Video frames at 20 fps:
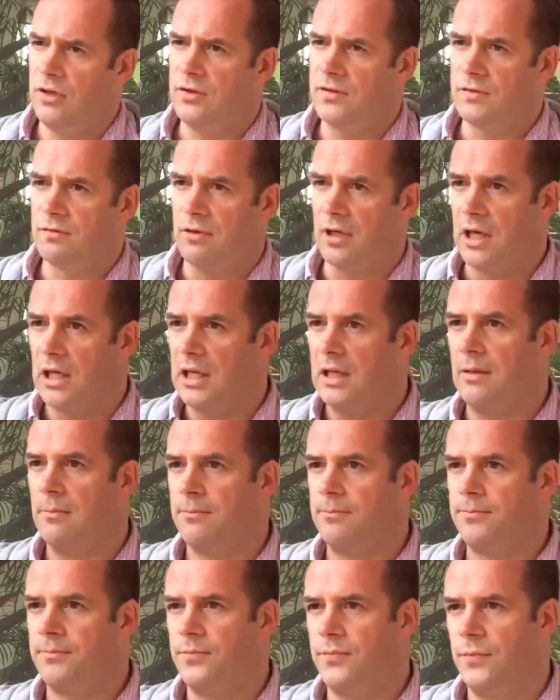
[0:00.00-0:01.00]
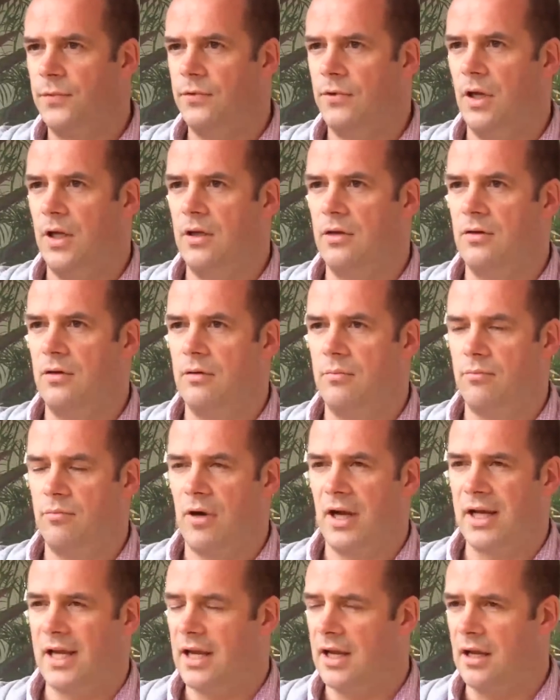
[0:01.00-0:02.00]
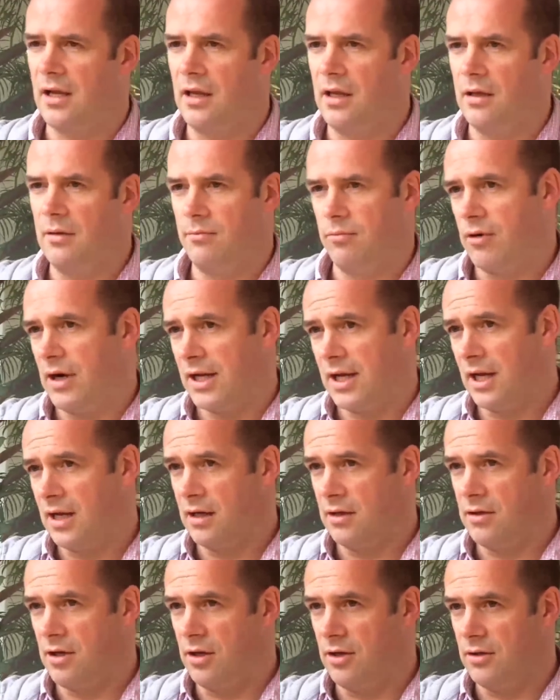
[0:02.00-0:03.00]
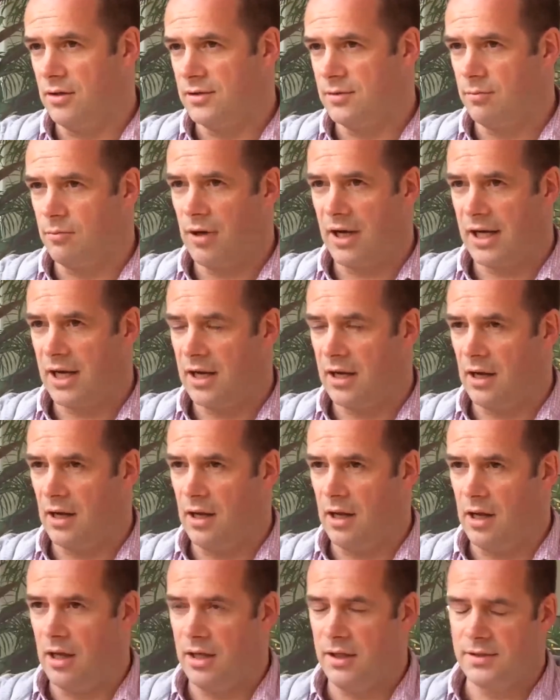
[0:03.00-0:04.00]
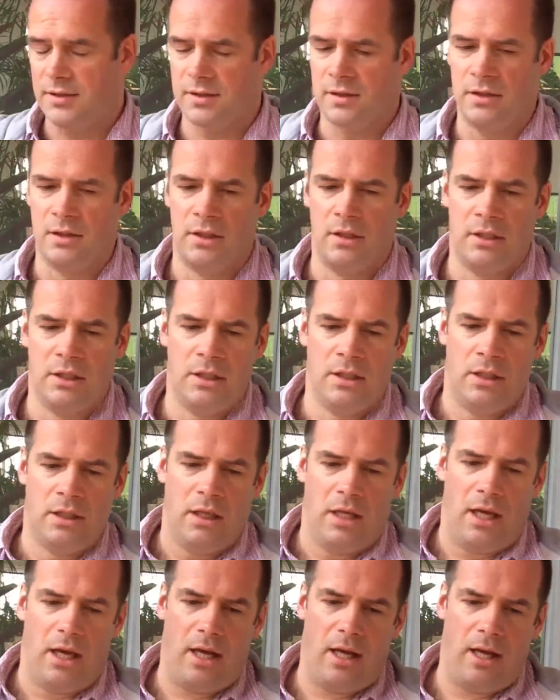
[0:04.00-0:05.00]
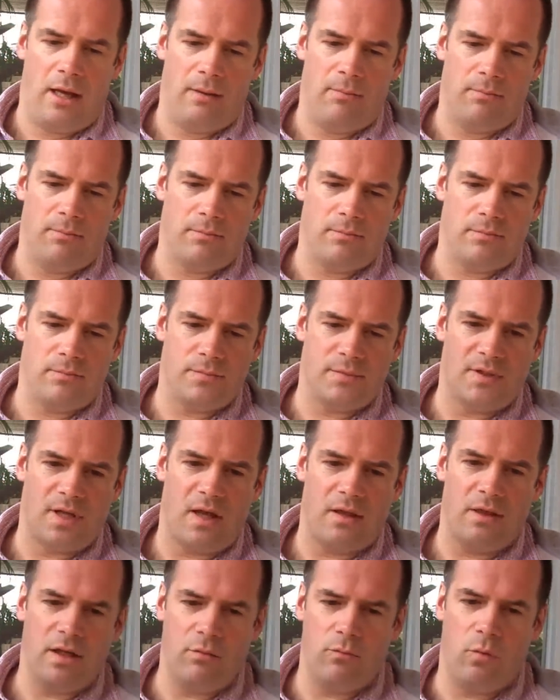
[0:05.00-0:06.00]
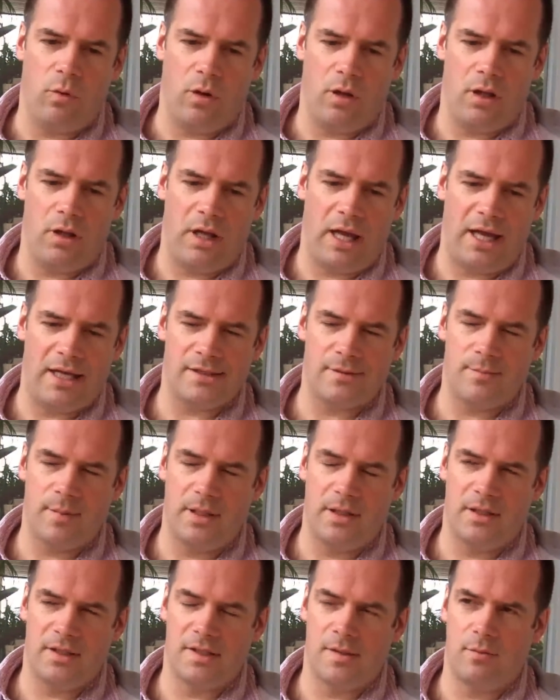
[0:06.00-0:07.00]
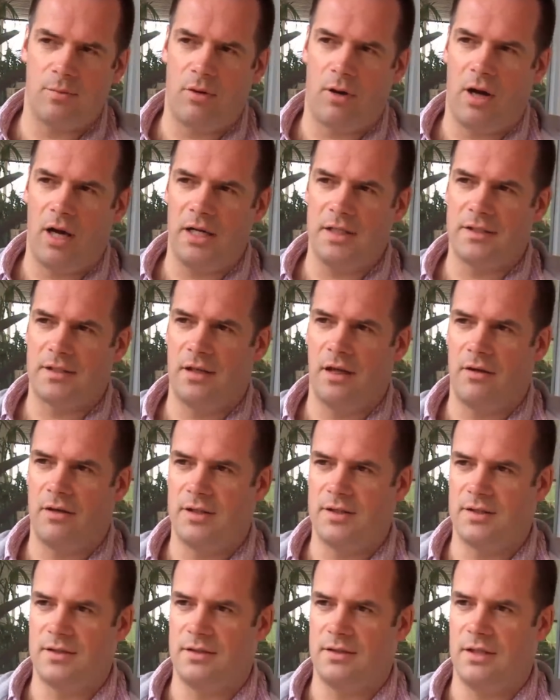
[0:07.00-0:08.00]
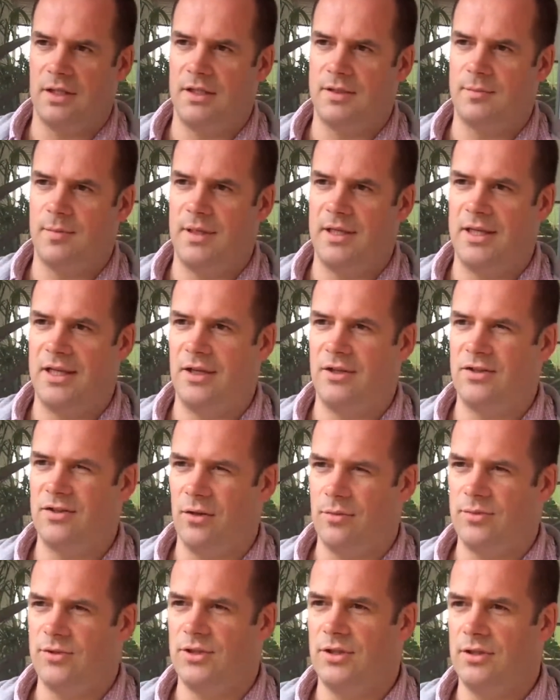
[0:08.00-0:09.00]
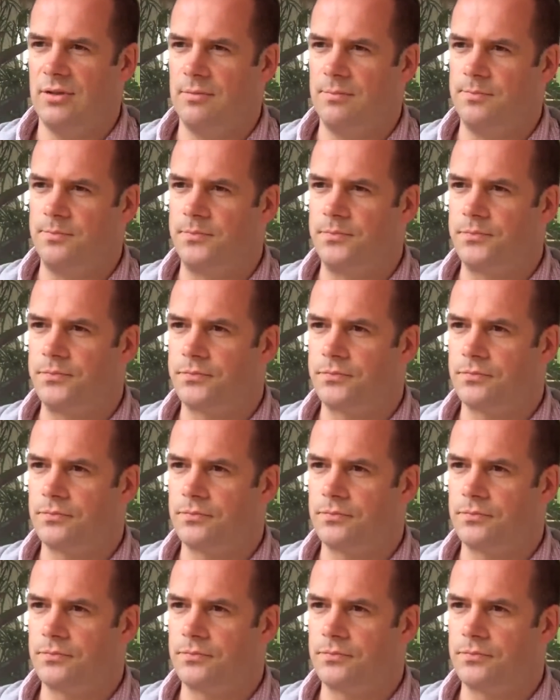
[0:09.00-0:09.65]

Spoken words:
news, really, and breaking news, breaking alerts. So I think what has been the surprise, though, has been the adoption